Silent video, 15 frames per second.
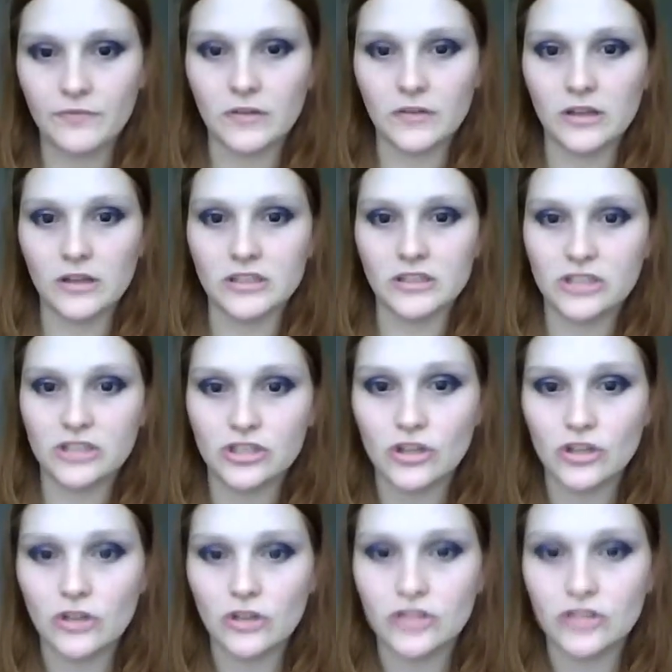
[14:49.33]
it's
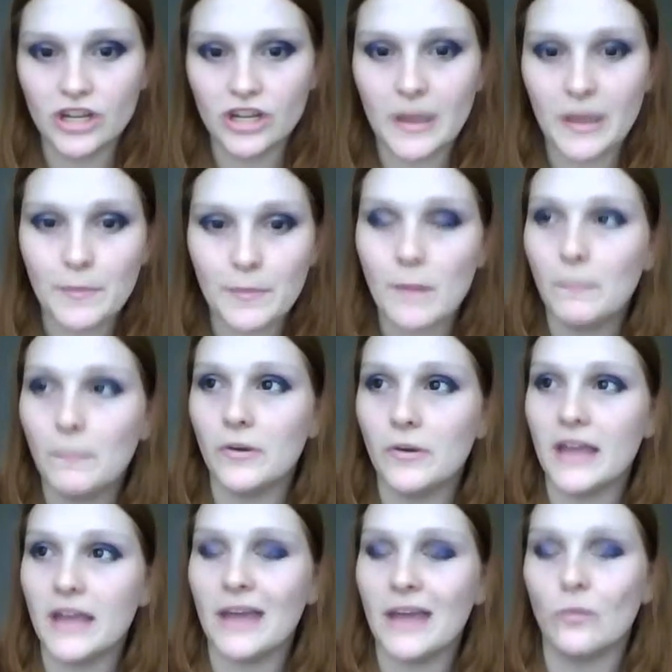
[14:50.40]
so cheap, but
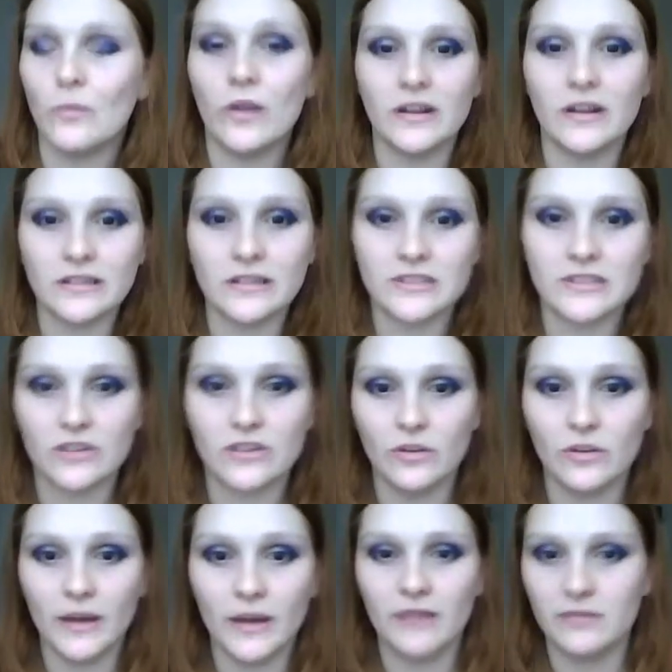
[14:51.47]
yet it works so
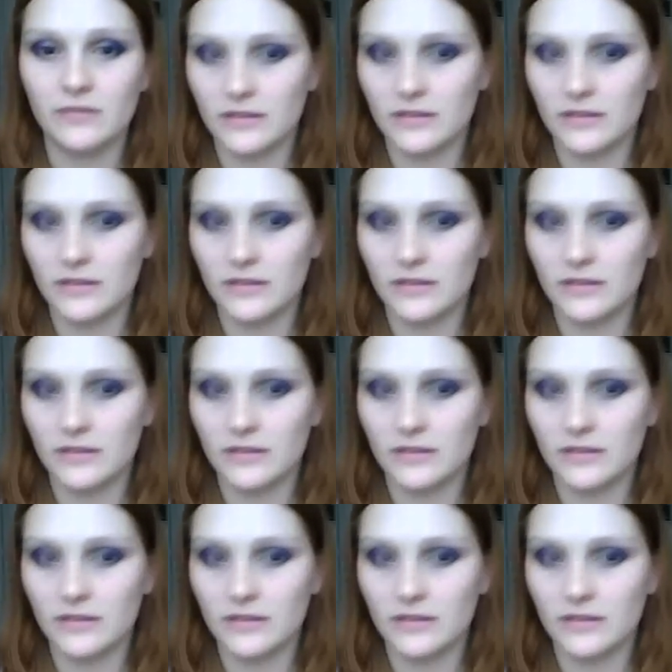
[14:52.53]
well.